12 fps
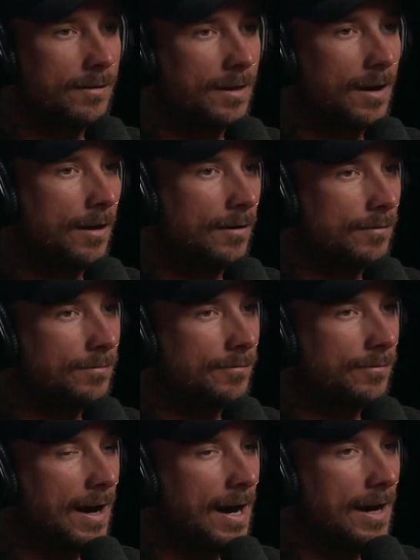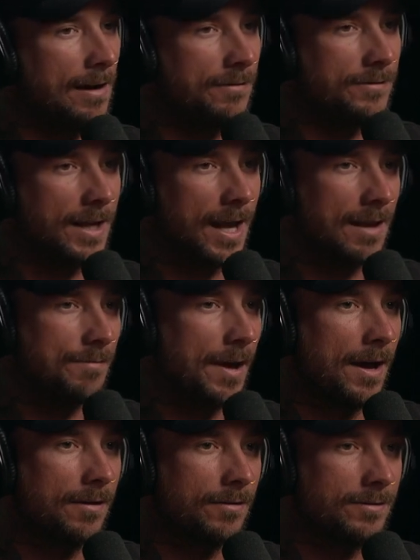you know, five to eight
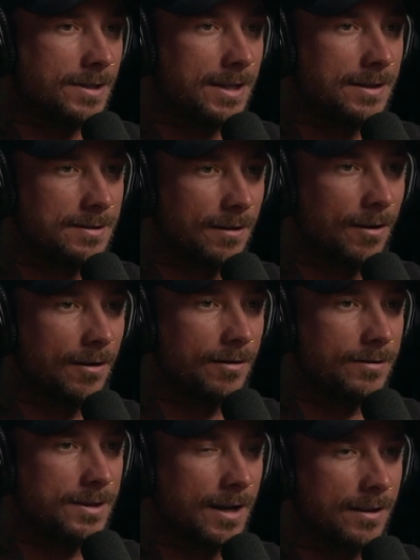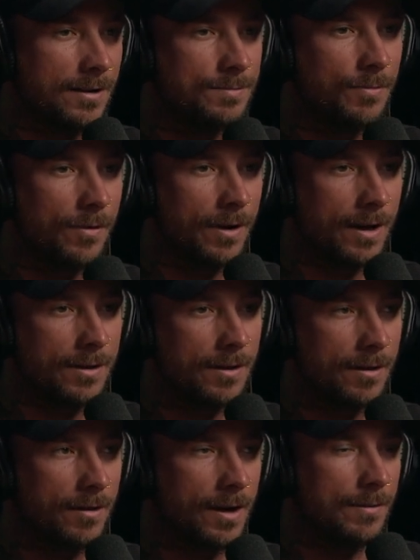pound DSLRs. And at this point, I
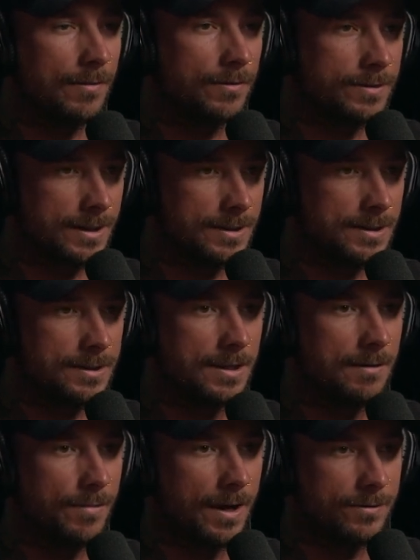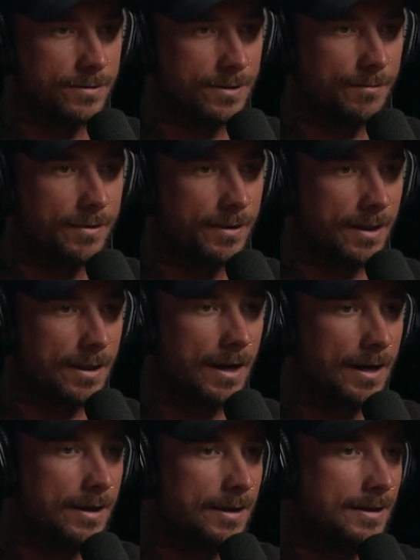think our camera was like 16 pounds or something like
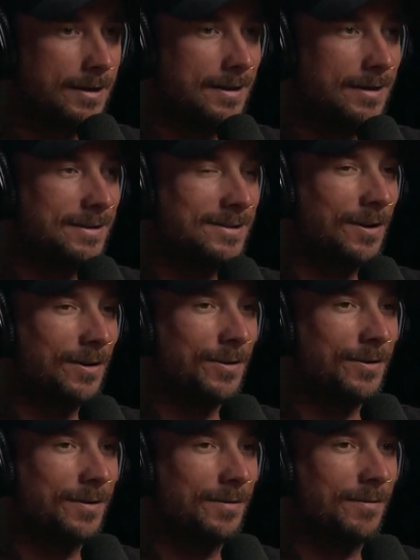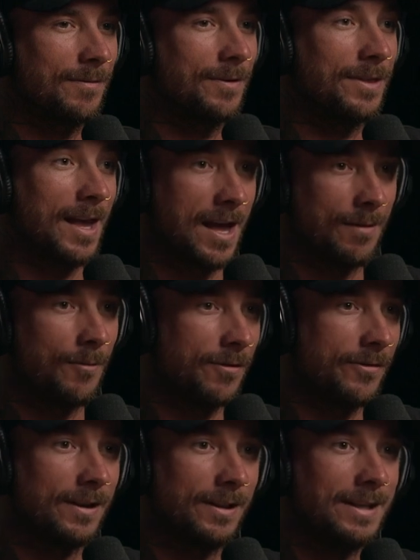that. Yeah. So with the
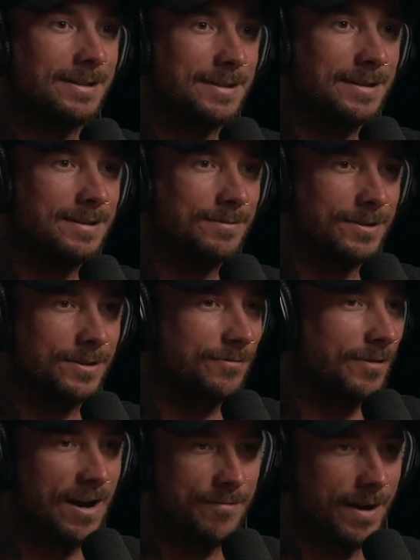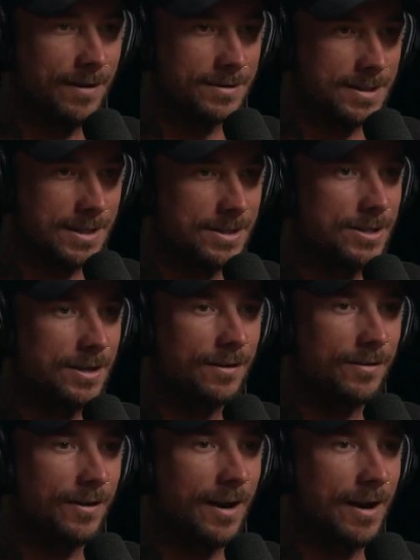anamorphic lenses, which are five pounds each, you
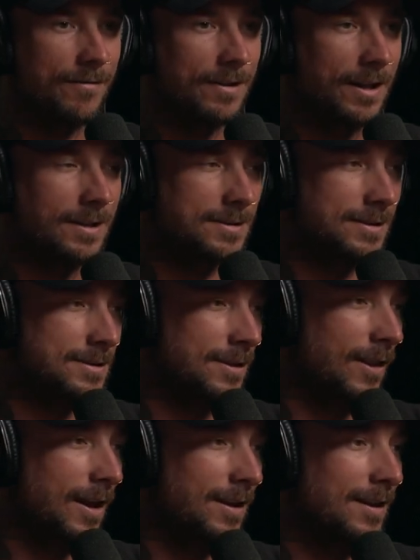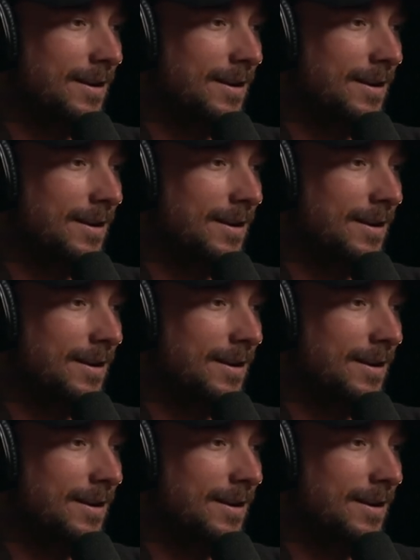know, they're heavy lenses. So like